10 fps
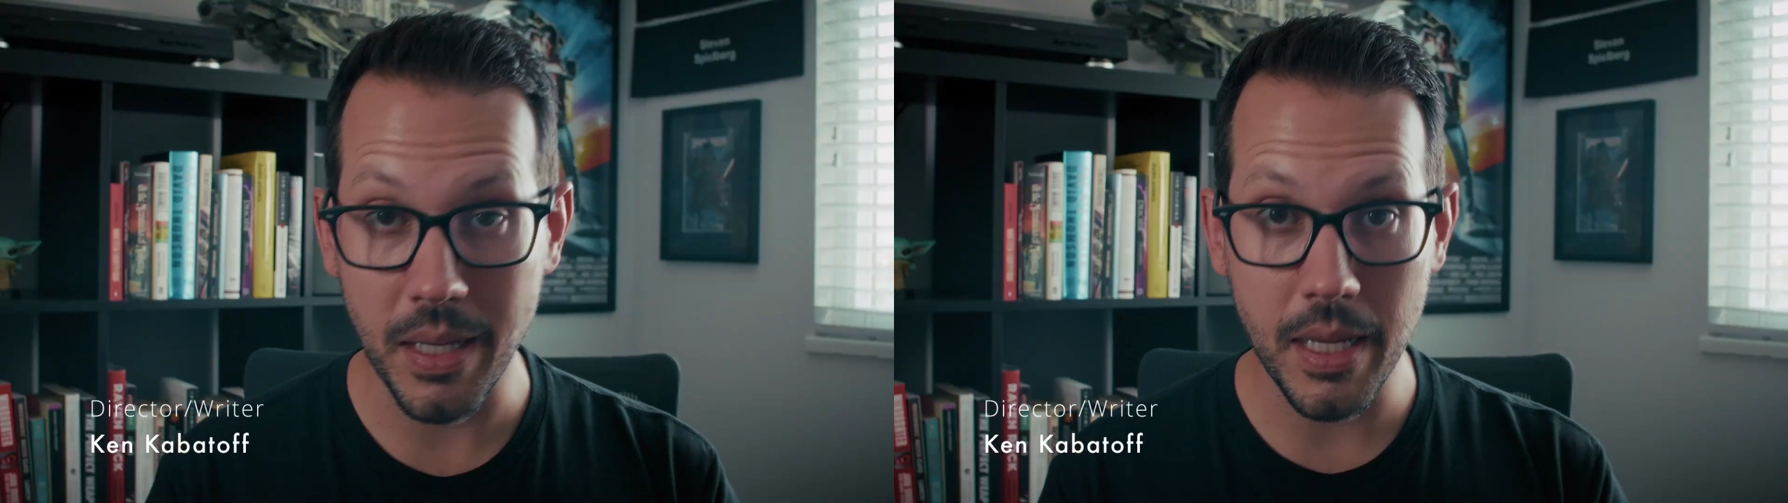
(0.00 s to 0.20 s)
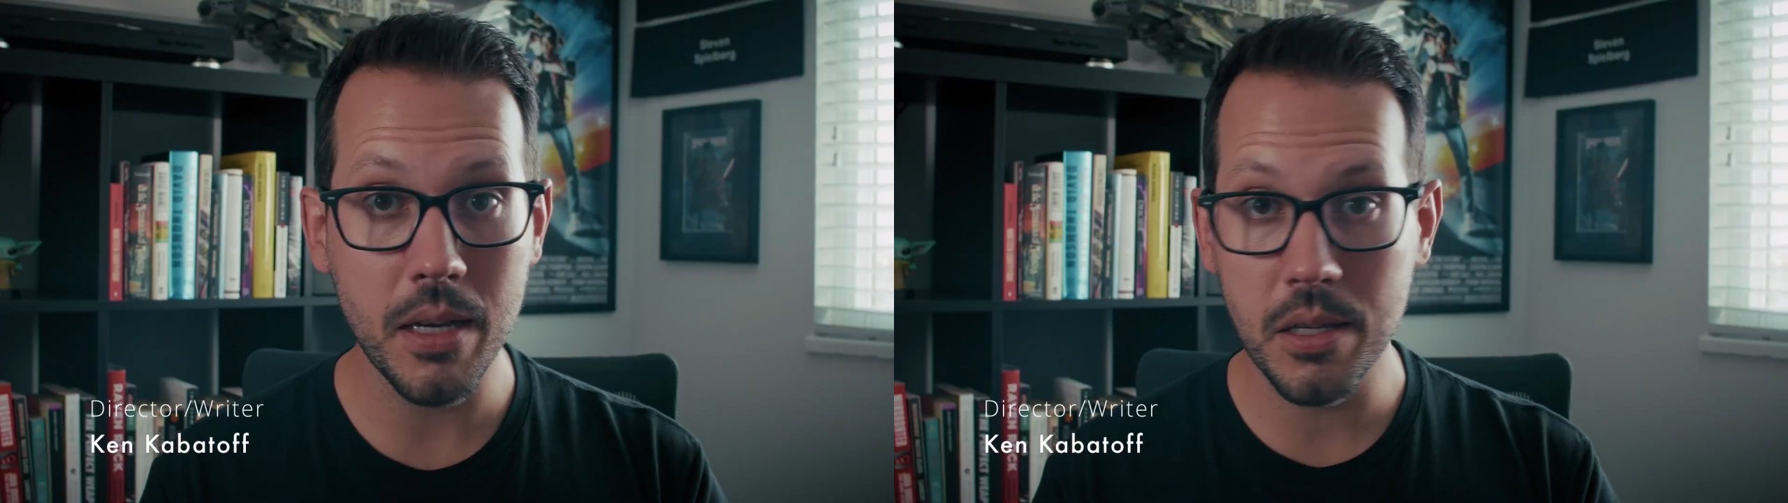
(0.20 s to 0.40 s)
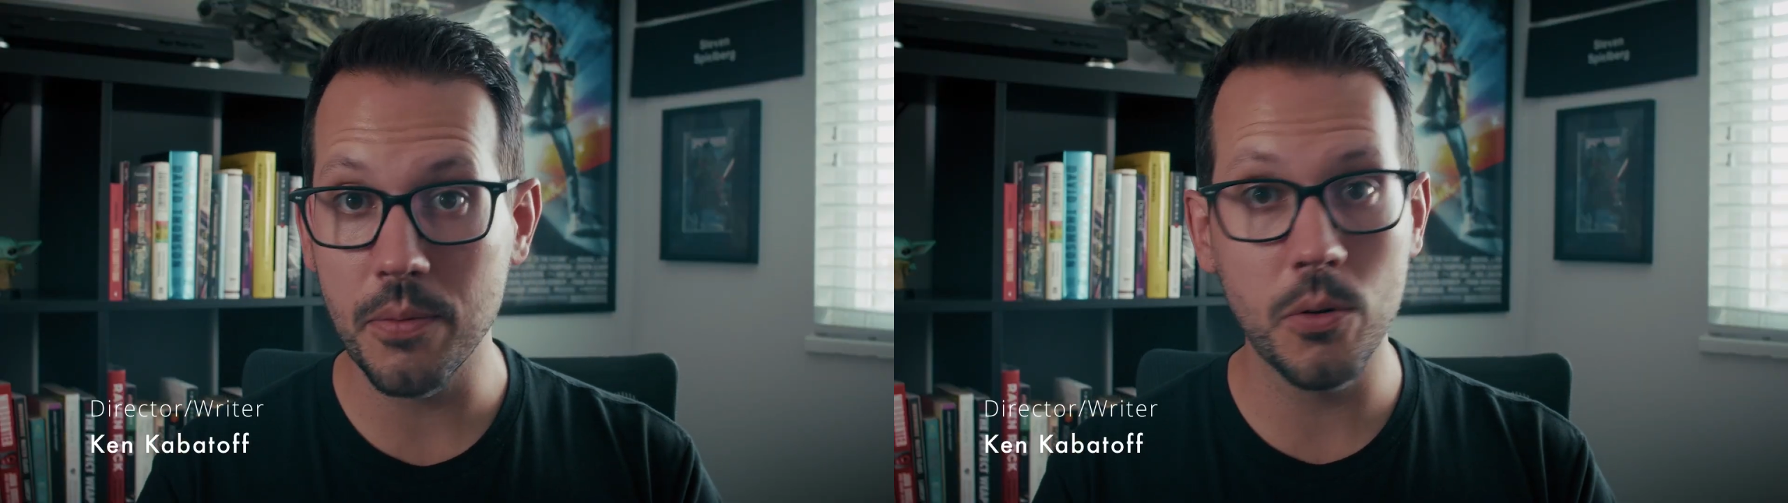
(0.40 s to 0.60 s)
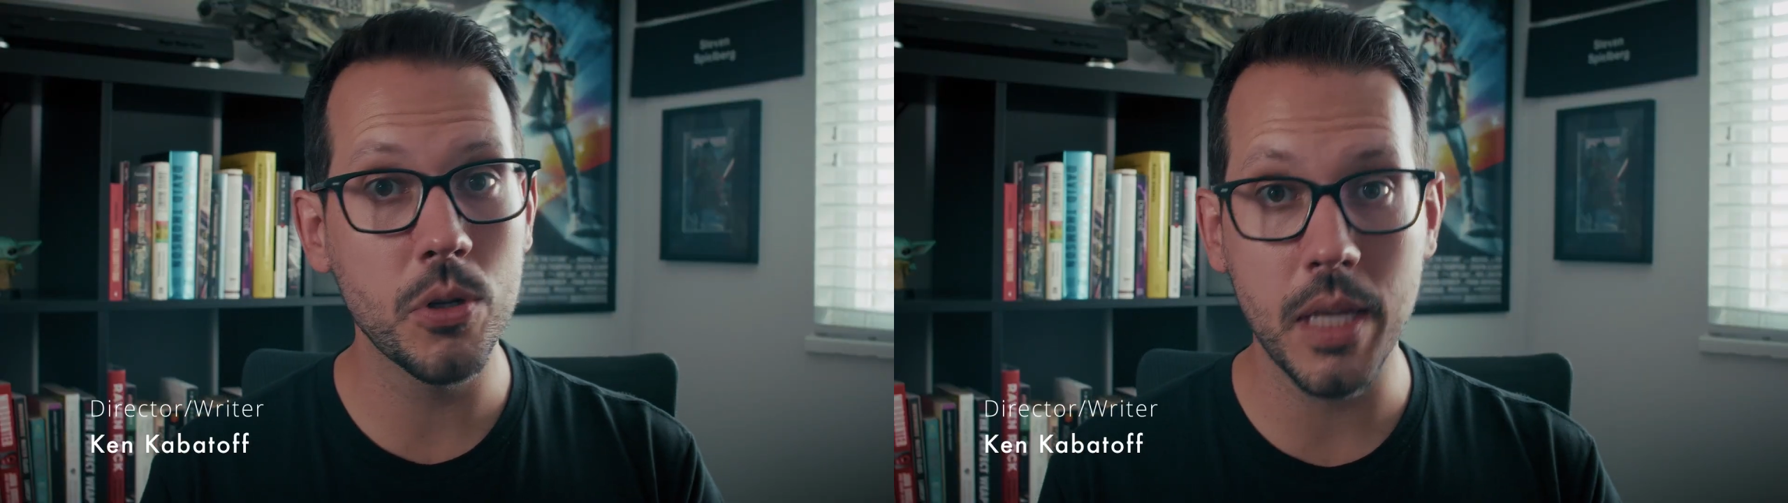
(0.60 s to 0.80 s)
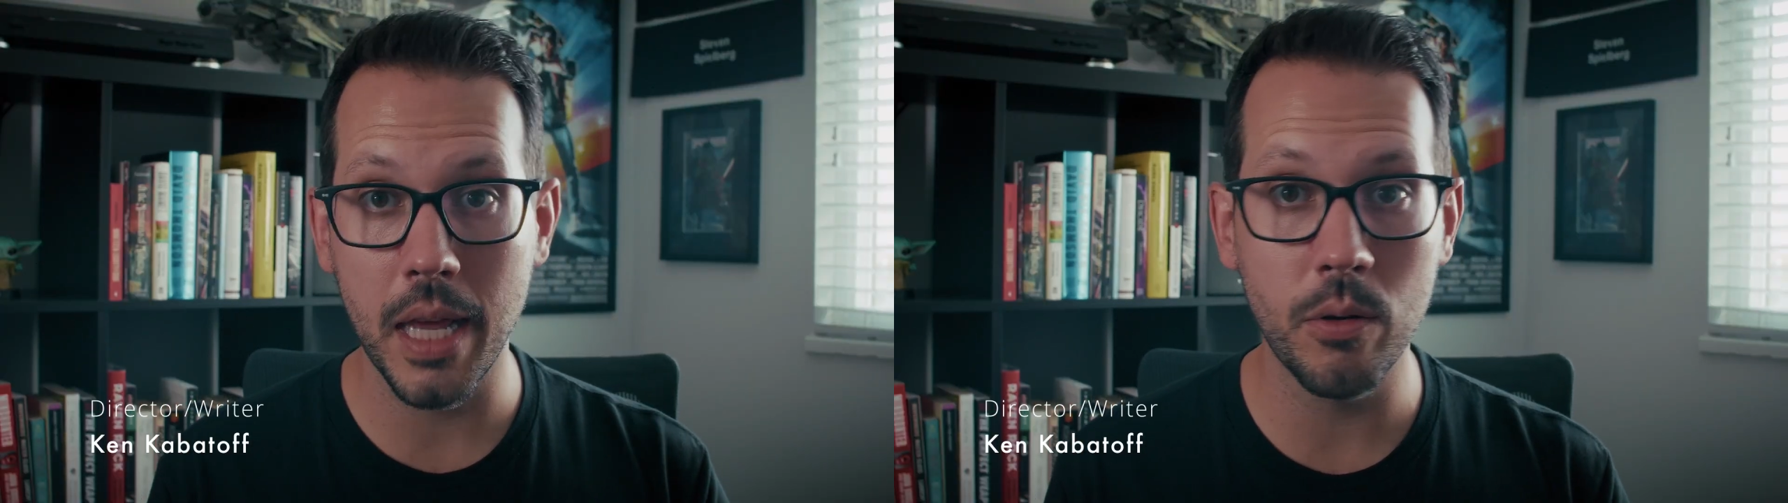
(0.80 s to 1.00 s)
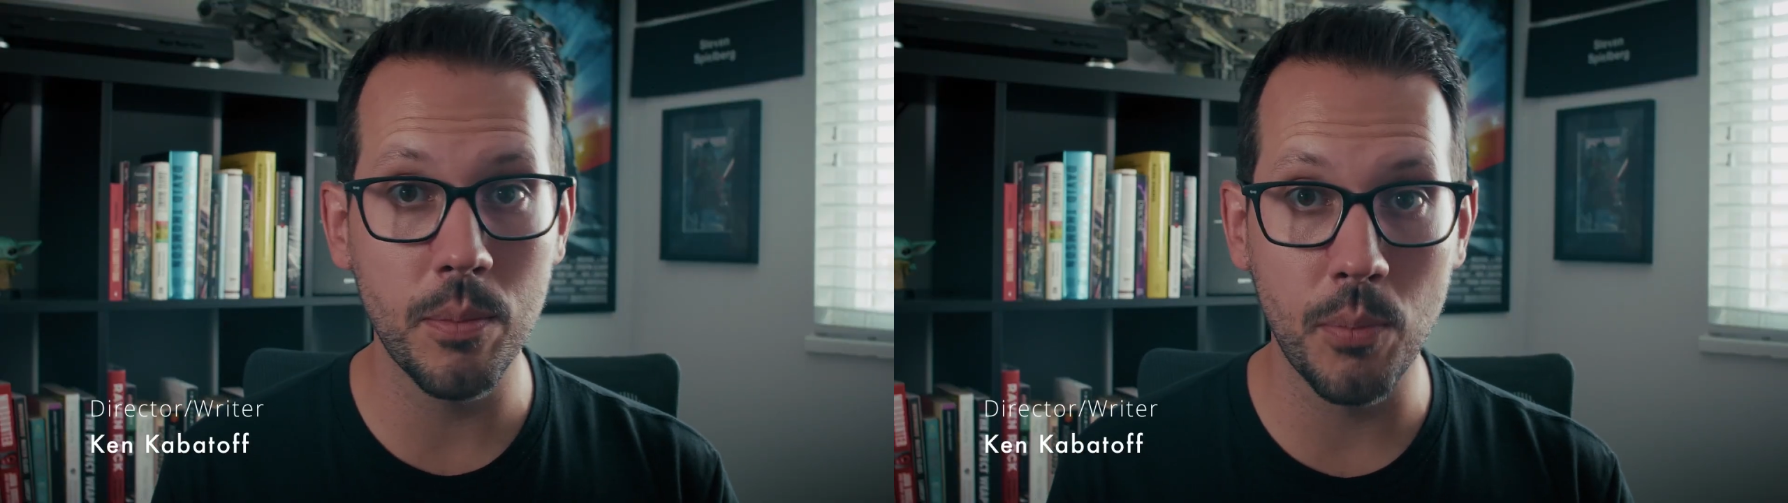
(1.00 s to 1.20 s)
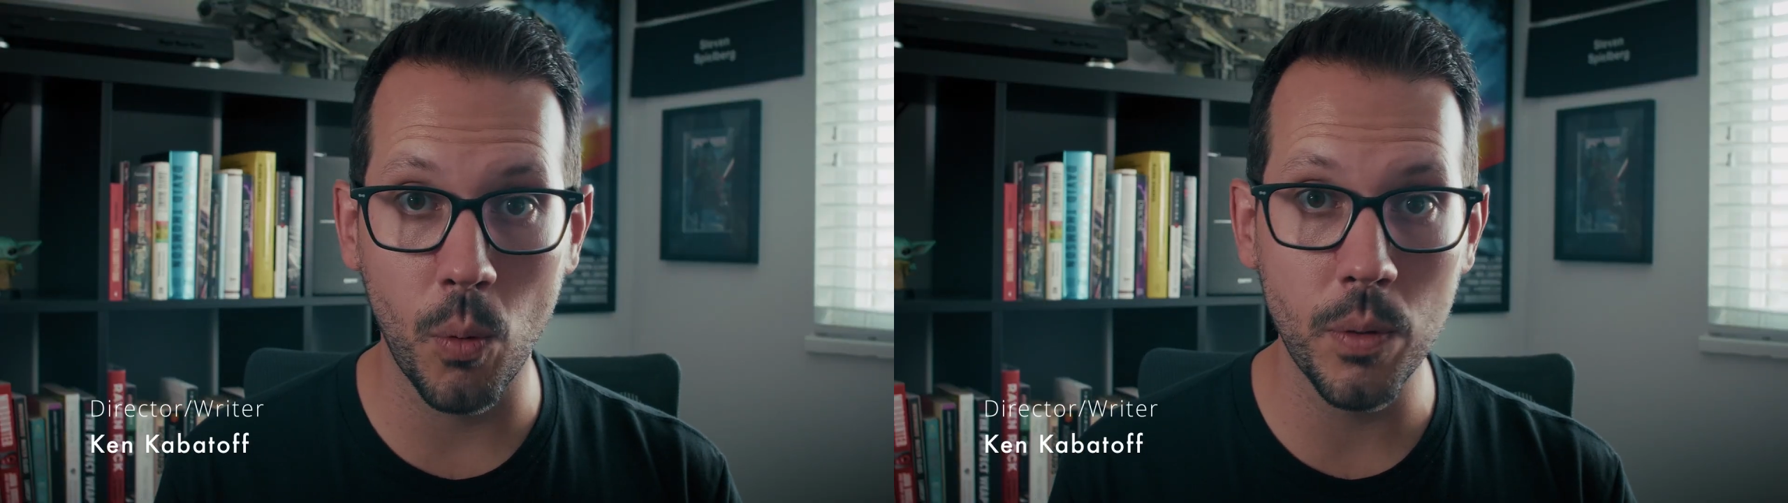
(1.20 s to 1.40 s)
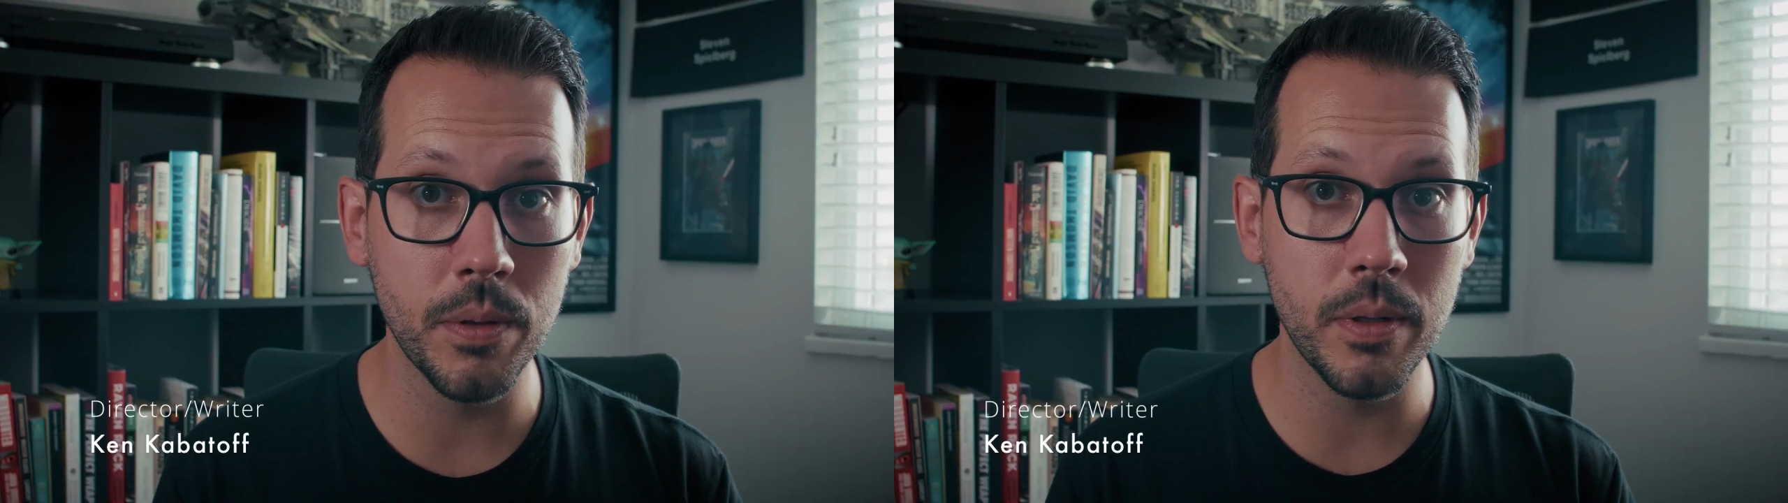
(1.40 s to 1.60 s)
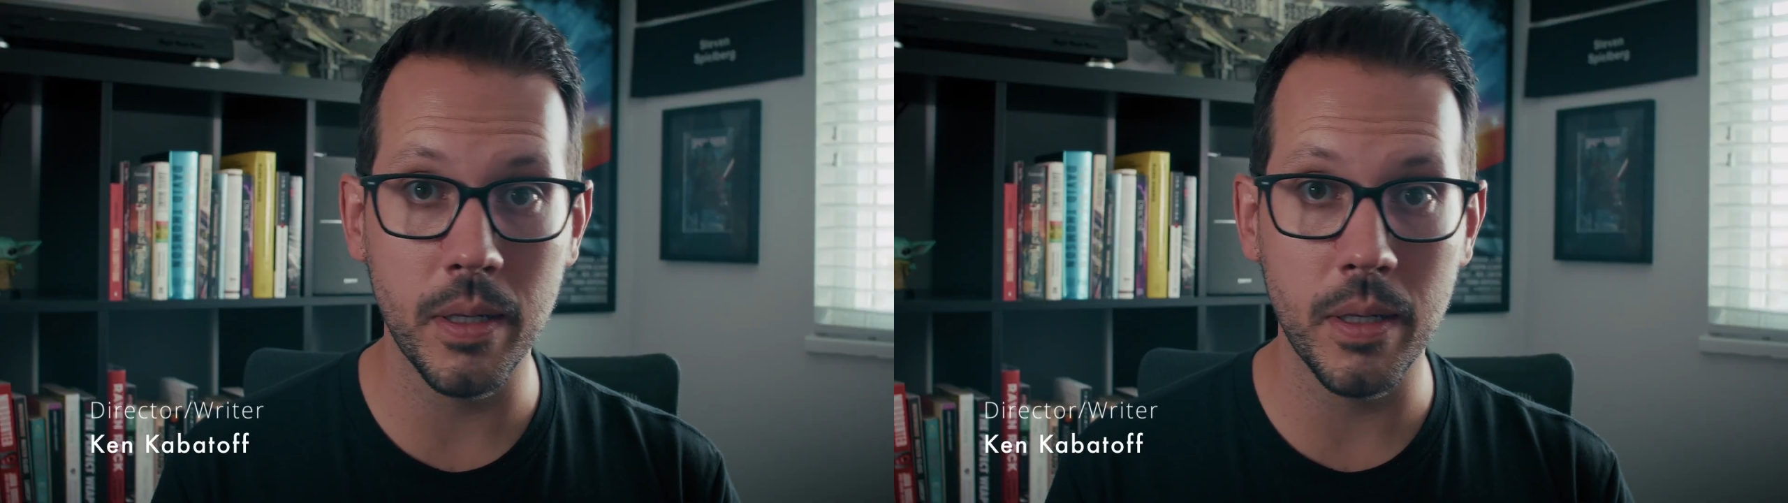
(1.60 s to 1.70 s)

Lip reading: And yes, the first 10 are important,